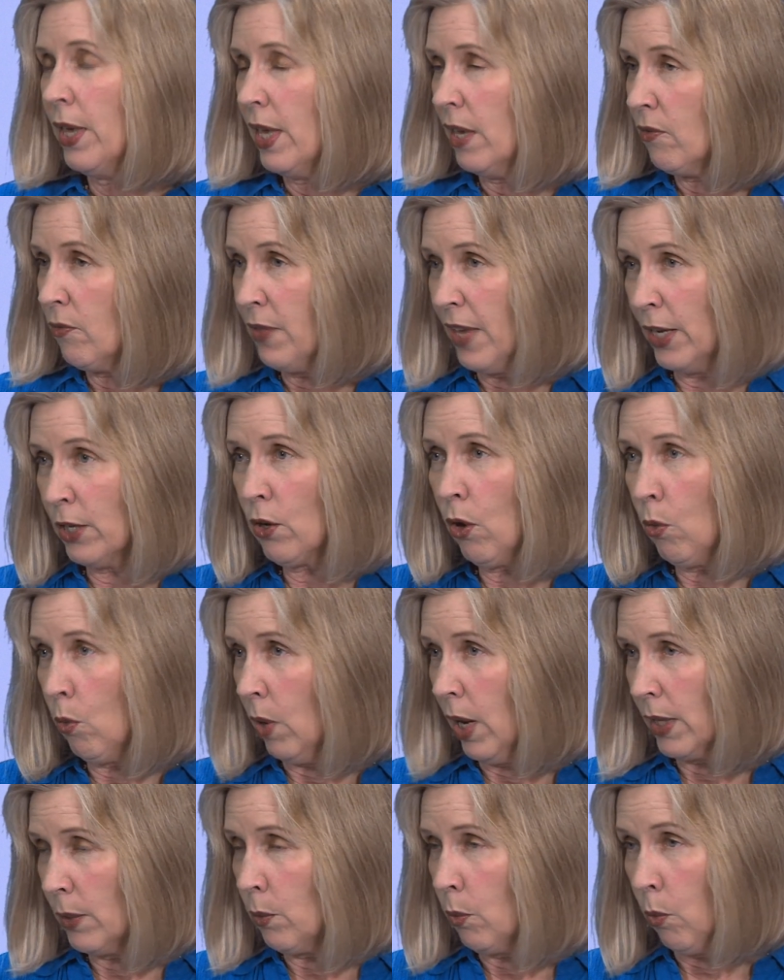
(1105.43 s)
If they don't
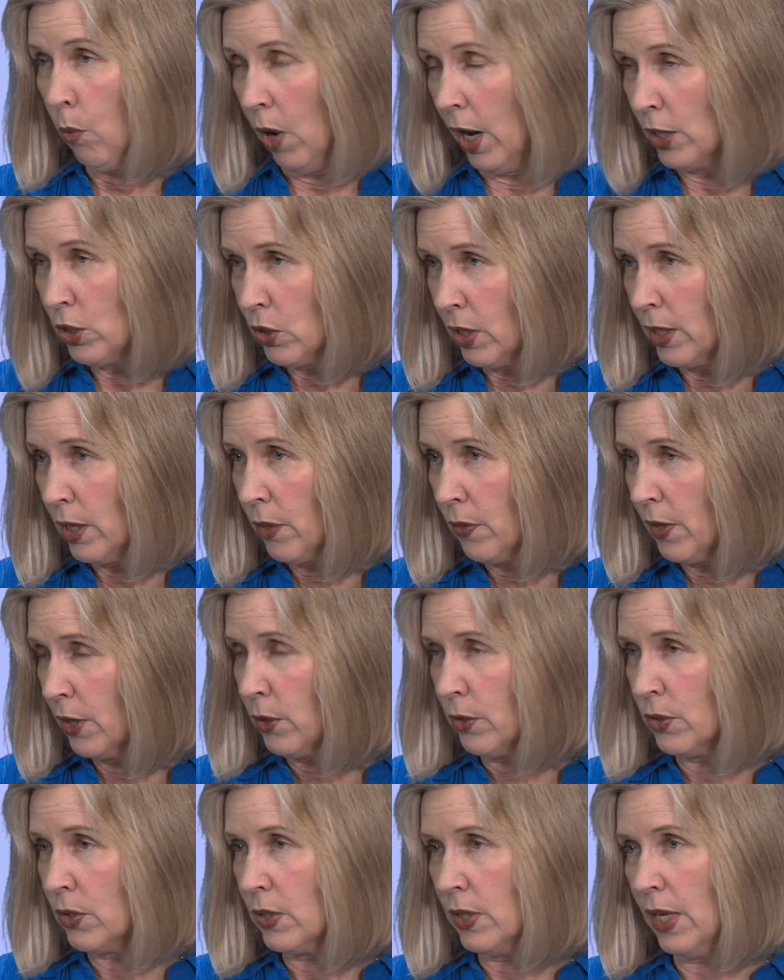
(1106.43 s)
want to watch anything
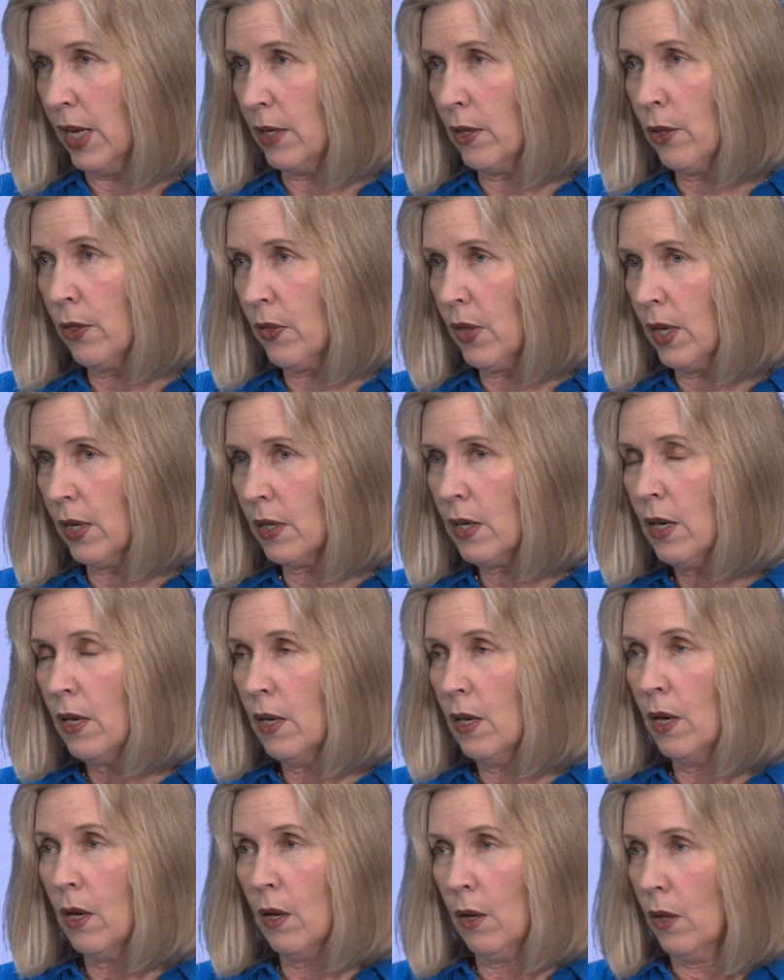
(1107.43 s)
or see anything,
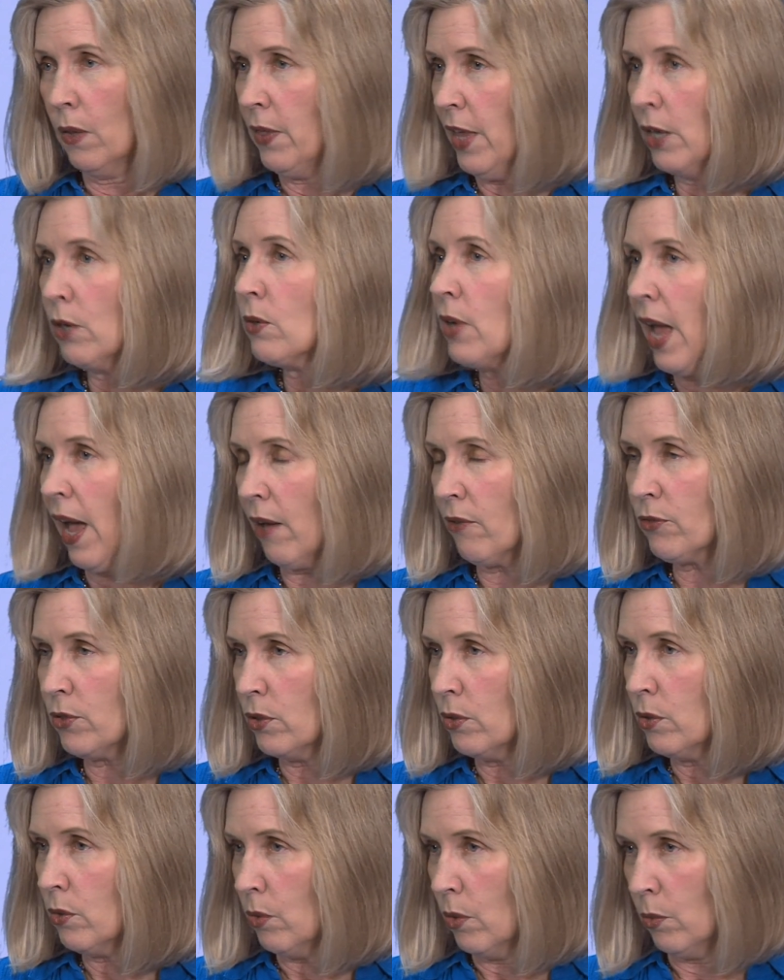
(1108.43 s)
they don't have
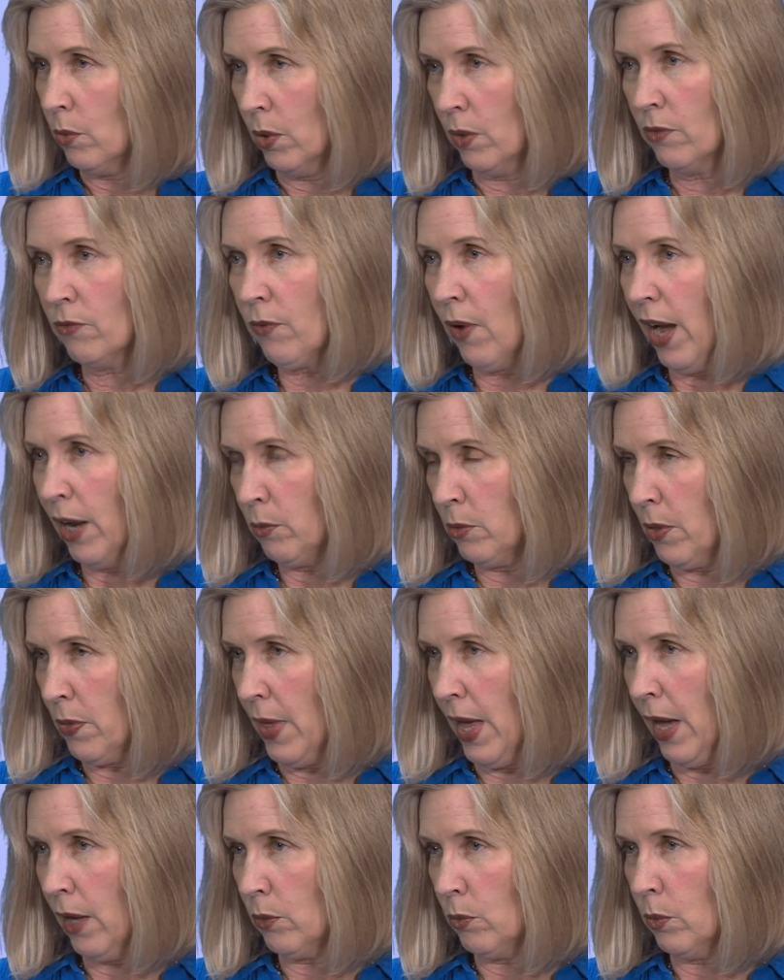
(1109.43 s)
to. We're fine with
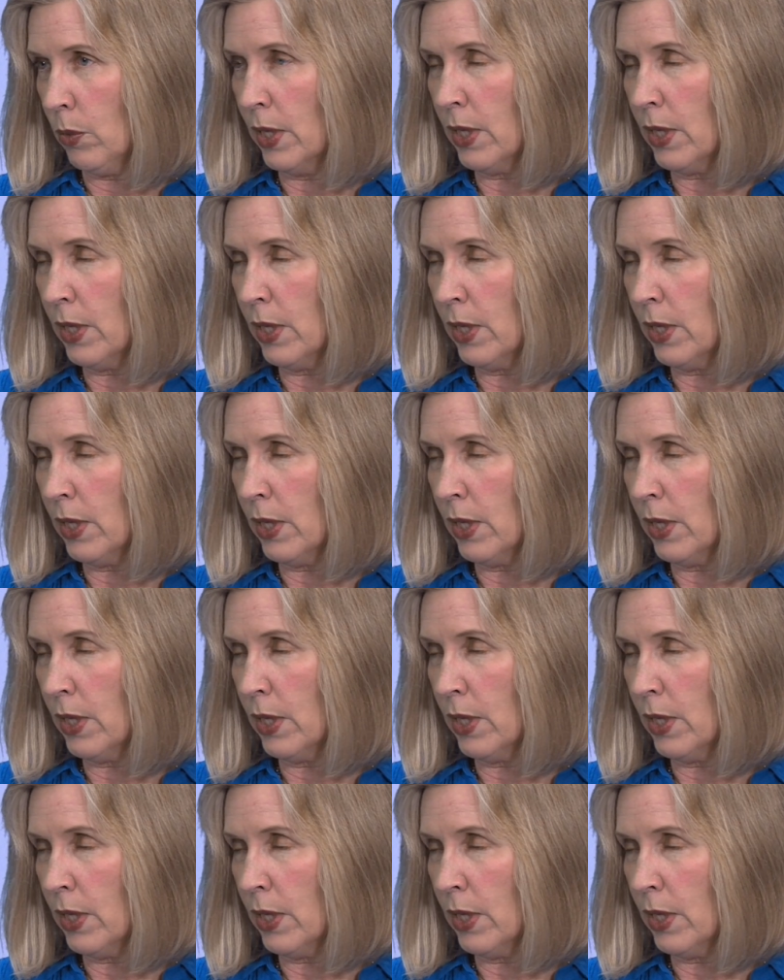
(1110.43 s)
that. We